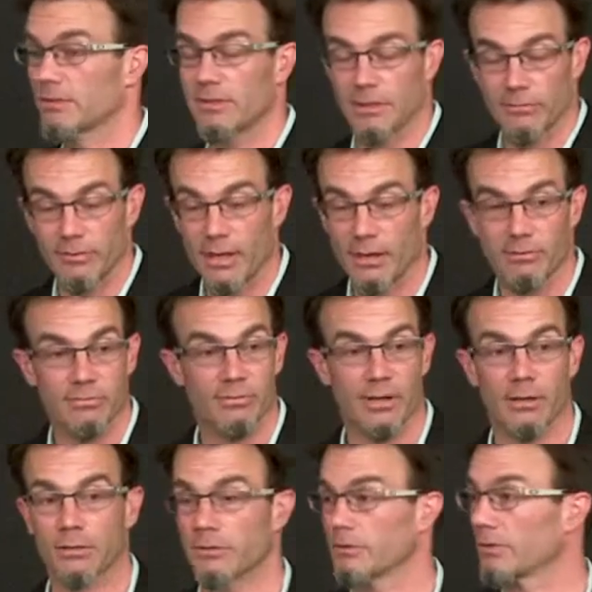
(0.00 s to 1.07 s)
I said, I've got to
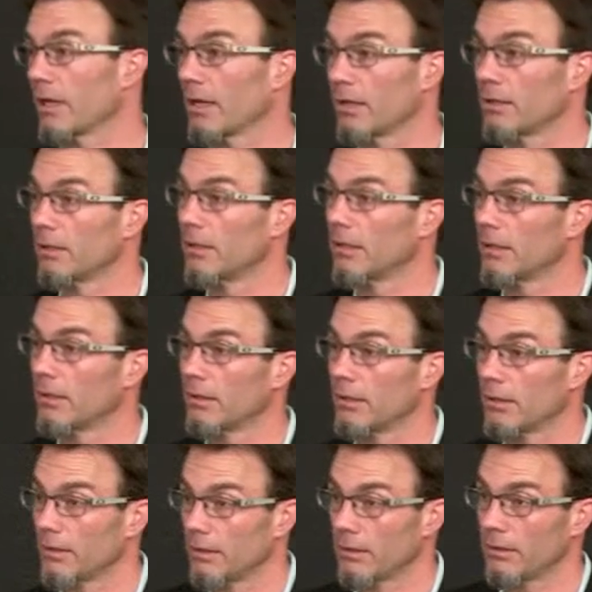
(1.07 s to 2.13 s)
follow this guy
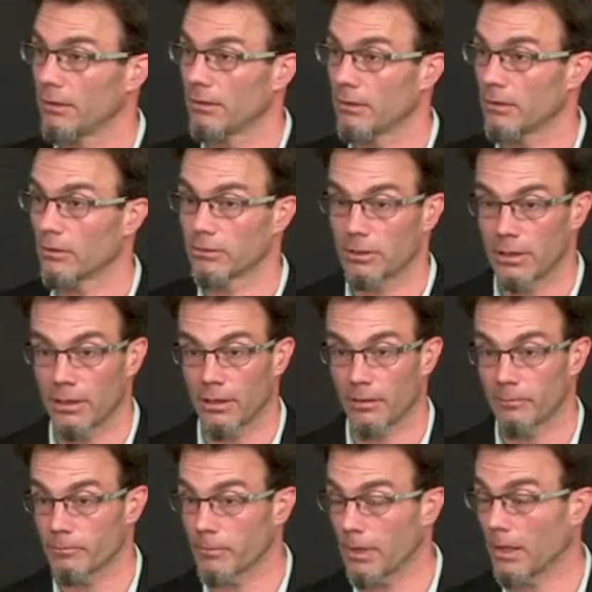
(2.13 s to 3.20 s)
you know,
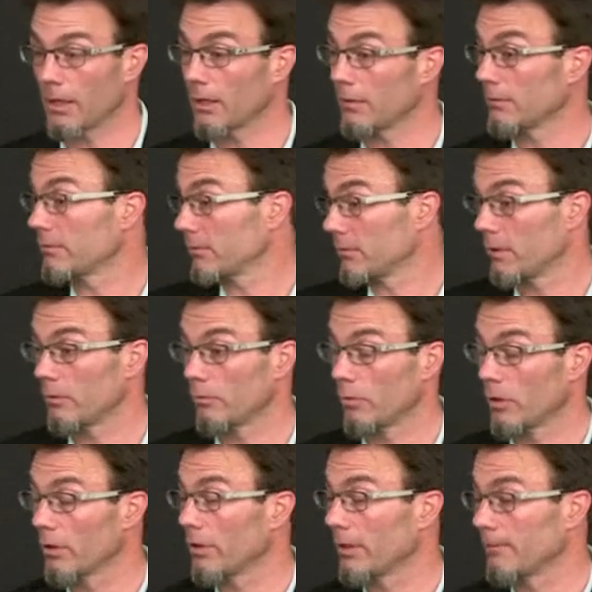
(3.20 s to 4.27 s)
um, and it
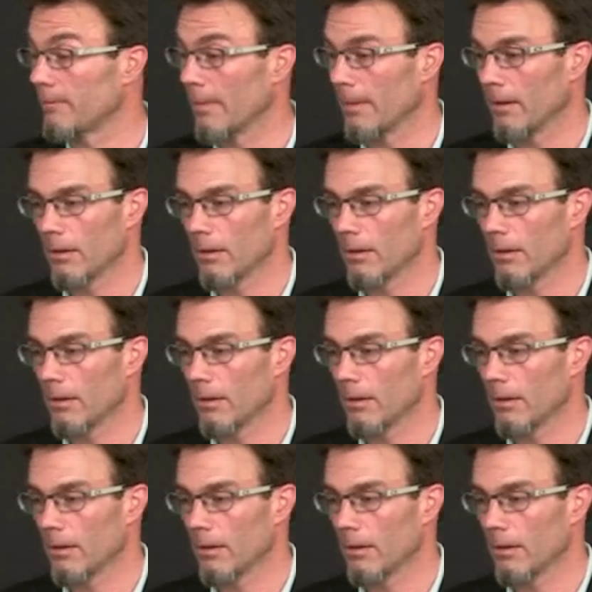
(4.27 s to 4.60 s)
really,